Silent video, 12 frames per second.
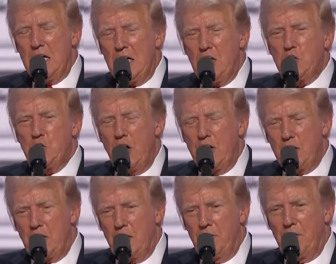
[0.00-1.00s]
He's trying
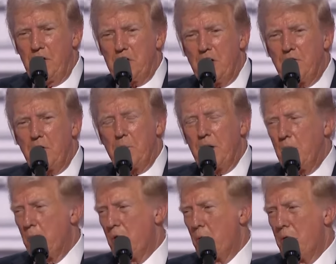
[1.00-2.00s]
to convince everybody
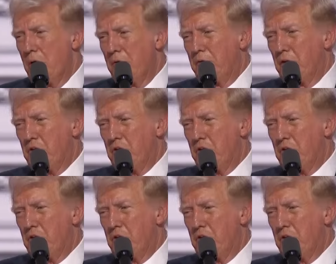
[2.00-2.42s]
what a wonderful